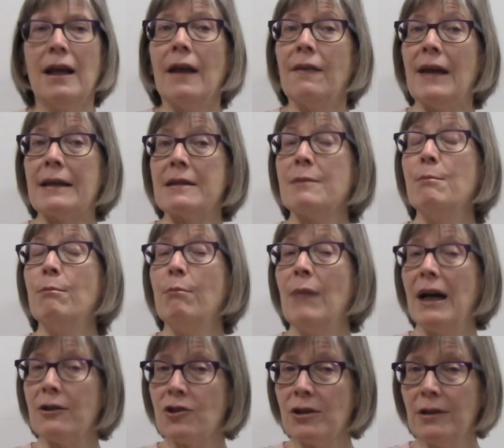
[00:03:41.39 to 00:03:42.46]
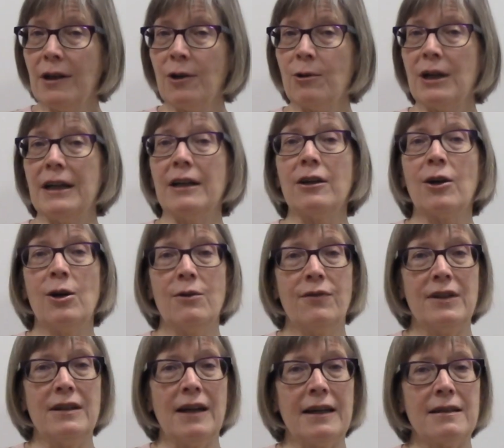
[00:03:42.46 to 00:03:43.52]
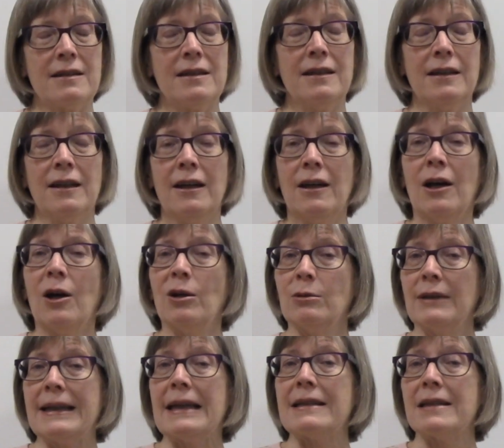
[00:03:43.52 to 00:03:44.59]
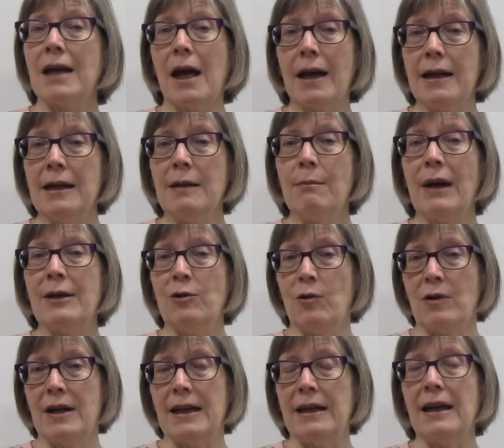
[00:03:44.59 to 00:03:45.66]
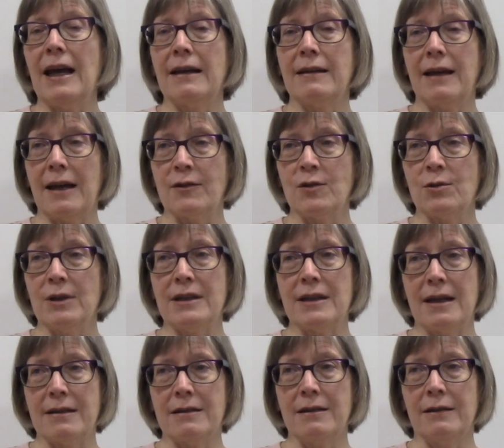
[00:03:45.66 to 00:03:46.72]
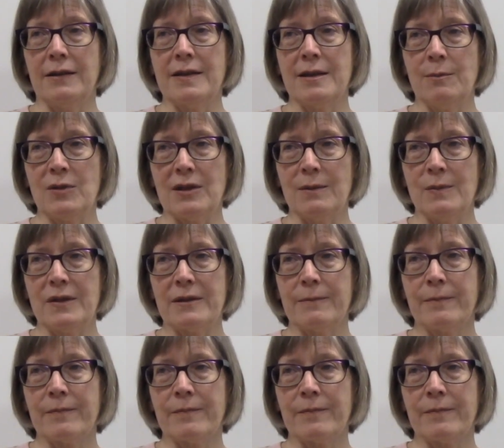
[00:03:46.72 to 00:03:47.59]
That's much lower in COVID-19. Only a tiny minority had gastrointestinal symptoms.